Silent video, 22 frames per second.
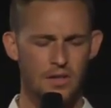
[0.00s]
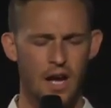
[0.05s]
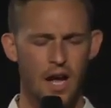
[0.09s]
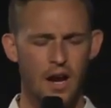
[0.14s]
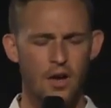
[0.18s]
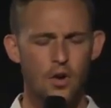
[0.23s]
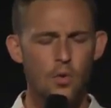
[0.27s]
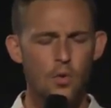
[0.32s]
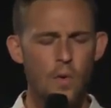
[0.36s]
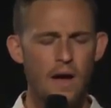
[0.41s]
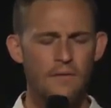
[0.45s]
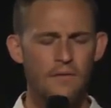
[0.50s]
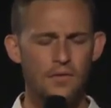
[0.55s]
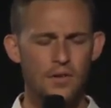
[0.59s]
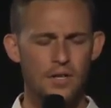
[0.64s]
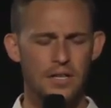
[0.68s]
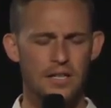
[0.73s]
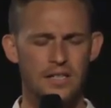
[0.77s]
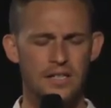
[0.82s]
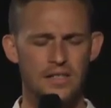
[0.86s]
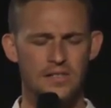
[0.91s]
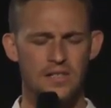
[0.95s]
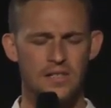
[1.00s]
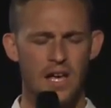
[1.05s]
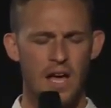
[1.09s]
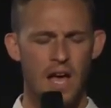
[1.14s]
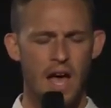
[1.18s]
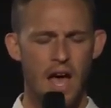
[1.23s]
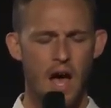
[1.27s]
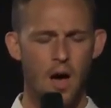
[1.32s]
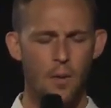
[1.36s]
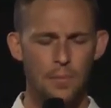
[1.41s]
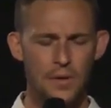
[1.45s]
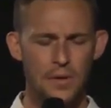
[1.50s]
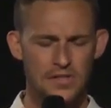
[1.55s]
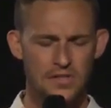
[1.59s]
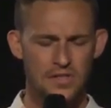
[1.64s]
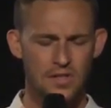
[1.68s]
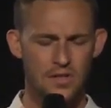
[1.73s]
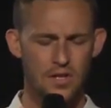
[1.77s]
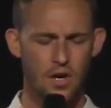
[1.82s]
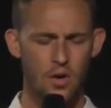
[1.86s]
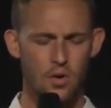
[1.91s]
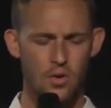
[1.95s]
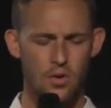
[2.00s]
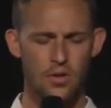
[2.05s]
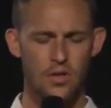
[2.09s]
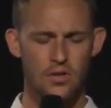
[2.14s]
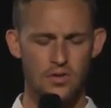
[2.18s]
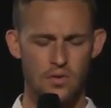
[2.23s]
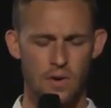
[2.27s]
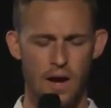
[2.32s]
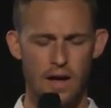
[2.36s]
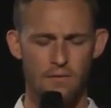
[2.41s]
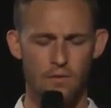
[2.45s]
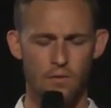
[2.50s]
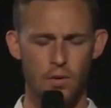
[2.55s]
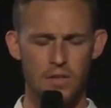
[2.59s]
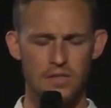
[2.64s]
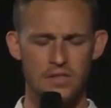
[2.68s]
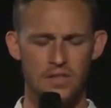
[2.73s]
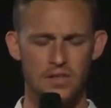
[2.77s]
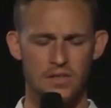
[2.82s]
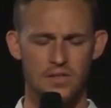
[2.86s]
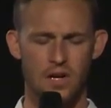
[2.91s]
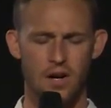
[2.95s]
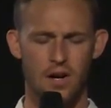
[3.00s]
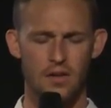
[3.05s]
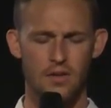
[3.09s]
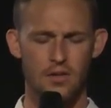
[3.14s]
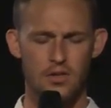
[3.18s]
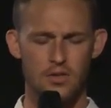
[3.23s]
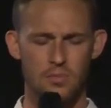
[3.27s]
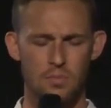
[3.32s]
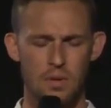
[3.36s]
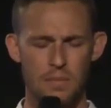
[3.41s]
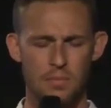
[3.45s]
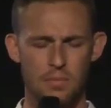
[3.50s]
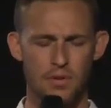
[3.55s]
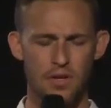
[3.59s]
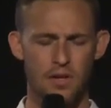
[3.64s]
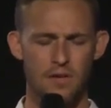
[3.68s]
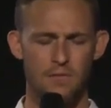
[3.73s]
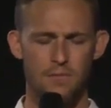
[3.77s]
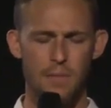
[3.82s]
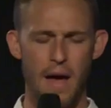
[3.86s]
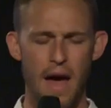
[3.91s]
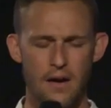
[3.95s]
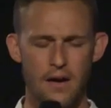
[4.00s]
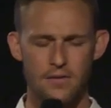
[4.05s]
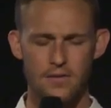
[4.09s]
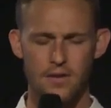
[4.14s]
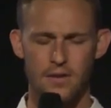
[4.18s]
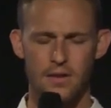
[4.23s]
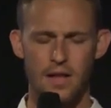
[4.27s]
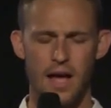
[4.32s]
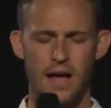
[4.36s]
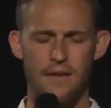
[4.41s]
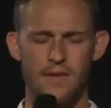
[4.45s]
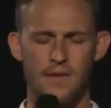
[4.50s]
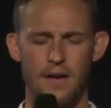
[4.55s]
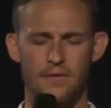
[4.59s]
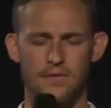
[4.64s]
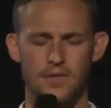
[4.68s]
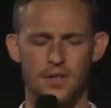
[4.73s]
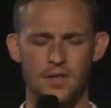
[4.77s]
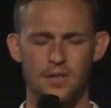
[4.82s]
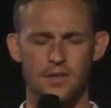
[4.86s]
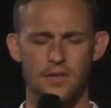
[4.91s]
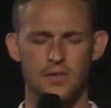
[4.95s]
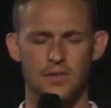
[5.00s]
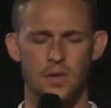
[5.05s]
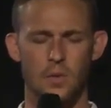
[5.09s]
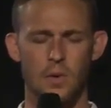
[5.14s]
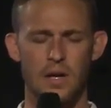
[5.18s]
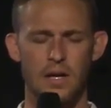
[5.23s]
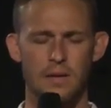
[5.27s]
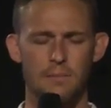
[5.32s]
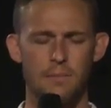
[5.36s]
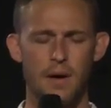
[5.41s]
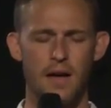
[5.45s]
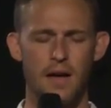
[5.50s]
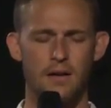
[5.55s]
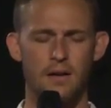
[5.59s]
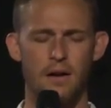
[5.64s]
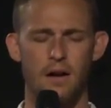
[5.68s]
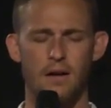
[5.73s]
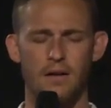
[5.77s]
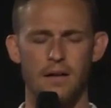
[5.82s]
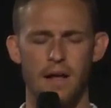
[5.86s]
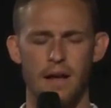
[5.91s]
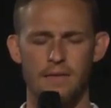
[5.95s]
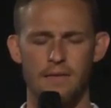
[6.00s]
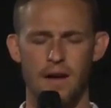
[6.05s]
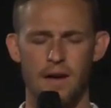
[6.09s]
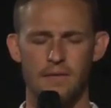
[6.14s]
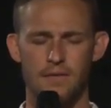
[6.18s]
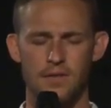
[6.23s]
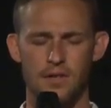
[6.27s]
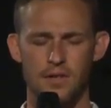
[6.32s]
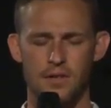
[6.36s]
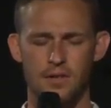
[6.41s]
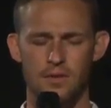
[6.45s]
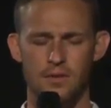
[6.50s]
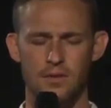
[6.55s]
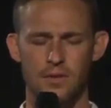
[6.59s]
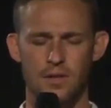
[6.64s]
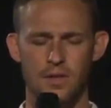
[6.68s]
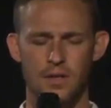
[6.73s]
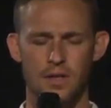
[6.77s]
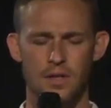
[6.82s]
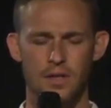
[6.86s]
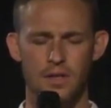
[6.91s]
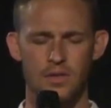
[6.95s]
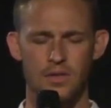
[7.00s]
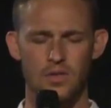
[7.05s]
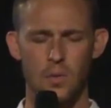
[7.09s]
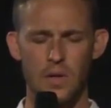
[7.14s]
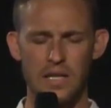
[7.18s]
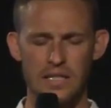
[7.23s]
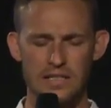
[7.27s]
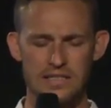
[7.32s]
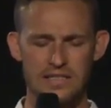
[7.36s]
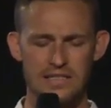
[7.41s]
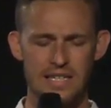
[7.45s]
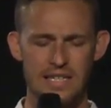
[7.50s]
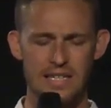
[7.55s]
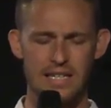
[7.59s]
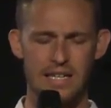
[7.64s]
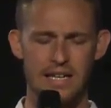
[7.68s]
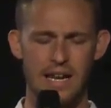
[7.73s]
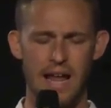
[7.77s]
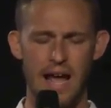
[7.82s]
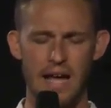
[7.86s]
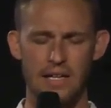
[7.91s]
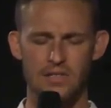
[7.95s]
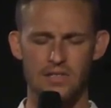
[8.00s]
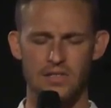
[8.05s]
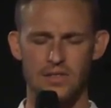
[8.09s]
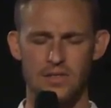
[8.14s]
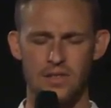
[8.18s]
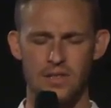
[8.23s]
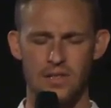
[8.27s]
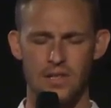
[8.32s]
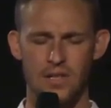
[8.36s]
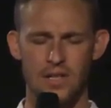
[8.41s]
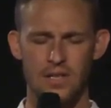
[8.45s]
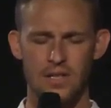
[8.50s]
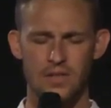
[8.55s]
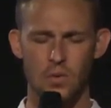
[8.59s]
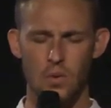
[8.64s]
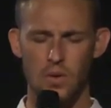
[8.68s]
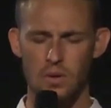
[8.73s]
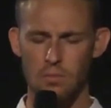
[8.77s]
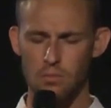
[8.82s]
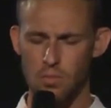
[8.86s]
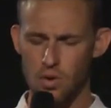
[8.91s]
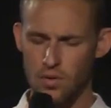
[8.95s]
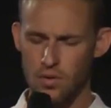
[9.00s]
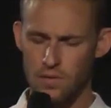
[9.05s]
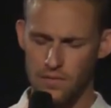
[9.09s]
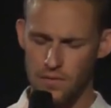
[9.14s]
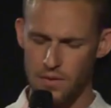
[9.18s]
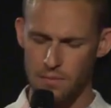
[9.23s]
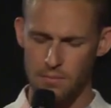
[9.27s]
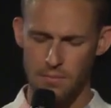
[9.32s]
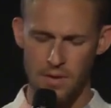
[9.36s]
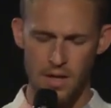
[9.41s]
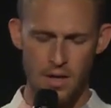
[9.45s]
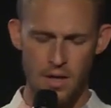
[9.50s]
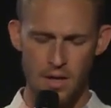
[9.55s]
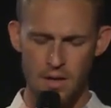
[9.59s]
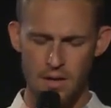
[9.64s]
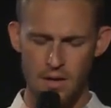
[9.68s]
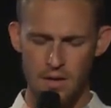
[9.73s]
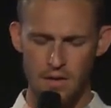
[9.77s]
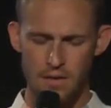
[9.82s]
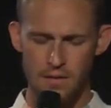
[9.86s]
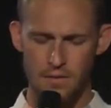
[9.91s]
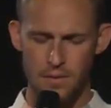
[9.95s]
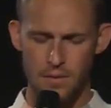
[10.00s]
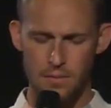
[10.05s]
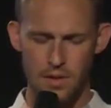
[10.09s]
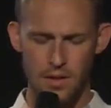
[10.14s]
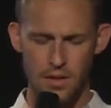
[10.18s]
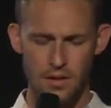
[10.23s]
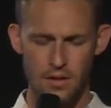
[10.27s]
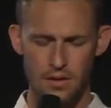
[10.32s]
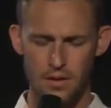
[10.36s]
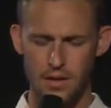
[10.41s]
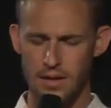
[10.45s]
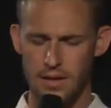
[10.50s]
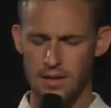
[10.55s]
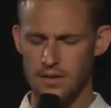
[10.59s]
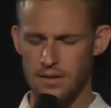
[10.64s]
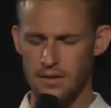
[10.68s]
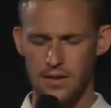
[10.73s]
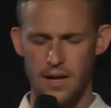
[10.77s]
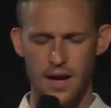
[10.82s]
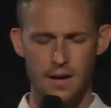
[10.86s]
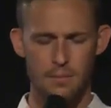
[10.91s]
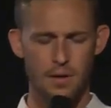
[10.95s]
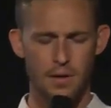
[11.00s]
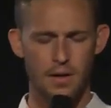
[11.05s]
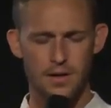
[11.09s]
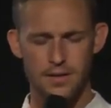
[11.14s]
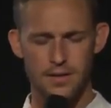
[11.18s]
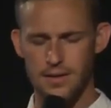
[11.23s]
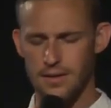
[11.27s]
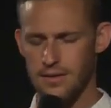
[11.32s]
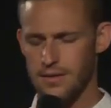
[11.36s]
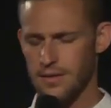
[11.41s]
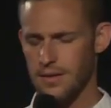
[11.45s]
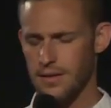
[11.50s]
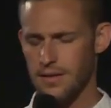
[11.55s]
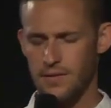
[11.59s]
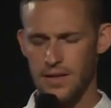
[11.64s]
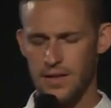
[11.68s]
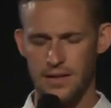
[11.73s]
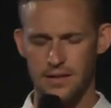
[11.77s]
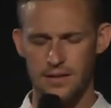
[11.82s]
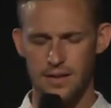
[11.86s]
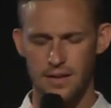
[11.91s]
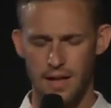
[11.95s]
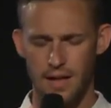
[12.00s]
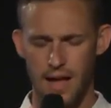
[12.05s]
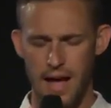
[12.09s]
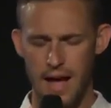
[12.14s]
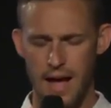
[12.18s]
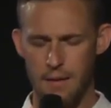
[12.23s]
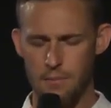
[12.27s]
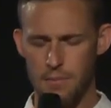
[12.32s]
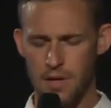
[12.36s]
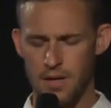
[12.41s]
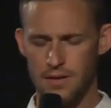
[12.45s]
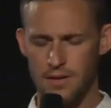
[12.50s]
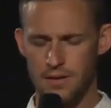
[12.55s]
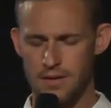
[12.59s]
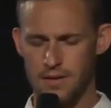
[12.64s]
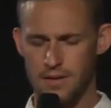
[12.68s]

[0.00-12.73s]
God, whoever it is, help us to know who those right voices are, those people people that have patterned their life after you so we can pattern our life after you, so we can see it in action, so we can move from, from the learning in the library to the living in the lab.